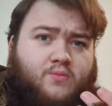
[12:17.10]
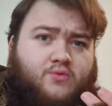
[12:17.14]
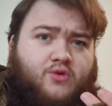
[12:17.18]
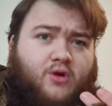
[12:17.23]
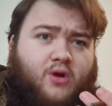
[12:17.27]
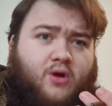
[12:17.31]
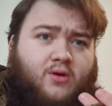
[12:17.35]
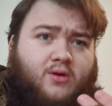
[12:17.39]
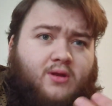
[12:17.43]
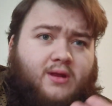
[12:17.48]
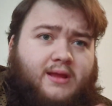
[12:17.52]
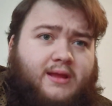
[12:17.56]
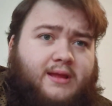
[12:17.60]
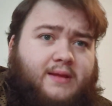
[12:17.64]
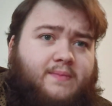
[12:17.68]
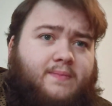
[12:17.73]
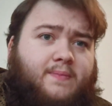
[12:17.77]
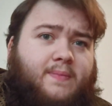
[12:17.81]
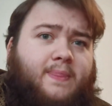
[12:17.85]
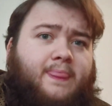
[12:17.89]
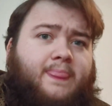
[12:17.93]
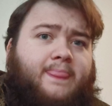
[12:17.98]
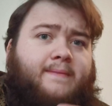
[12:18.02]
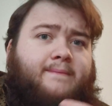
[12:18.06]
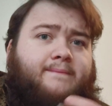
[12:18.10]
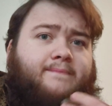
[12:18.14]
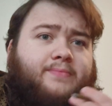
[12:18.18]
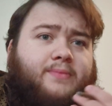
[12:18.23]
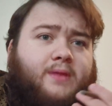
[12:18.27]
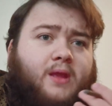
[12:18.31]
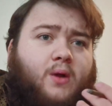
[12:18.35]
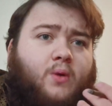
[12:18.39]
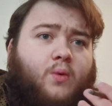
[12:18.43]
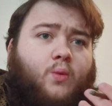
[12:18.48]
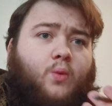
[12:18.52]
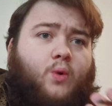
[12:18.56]
broadly,
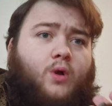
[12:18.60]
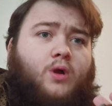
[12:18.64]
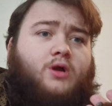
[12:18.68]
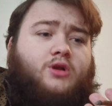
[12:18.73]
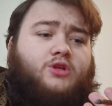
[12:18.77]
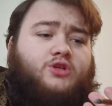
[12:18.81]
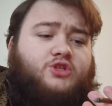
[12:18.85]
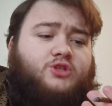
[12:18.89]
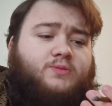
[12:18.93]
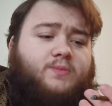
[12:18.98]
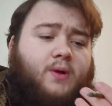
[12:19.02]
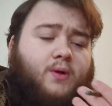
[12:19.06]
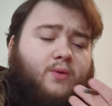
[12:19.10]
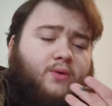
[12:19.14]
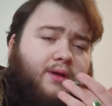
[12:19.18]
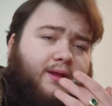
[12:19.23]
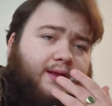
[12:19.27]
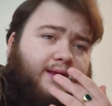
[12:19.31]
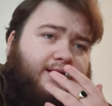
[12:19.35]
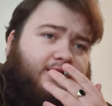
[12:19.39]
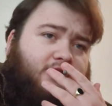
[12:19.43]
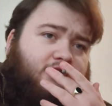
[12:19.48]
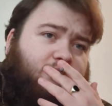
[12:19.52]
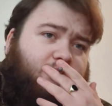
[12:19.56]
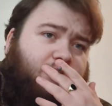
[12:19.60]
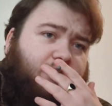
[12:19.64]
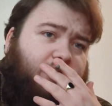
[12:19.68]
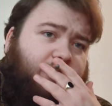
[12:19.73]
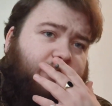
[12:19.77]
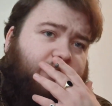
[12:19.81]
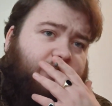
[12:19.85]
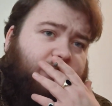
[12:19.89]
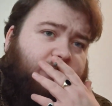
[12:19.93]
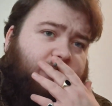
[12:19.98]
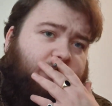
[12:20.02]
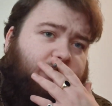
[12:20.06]
a worse smoking
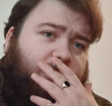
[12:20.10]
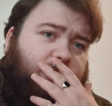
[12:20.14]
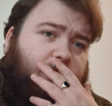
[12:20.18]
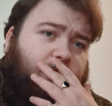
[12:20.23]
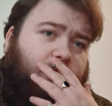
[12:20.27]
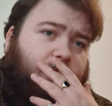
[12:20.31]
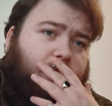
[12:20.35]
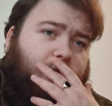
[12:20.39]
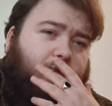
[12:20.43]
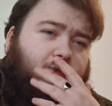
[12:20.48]
experience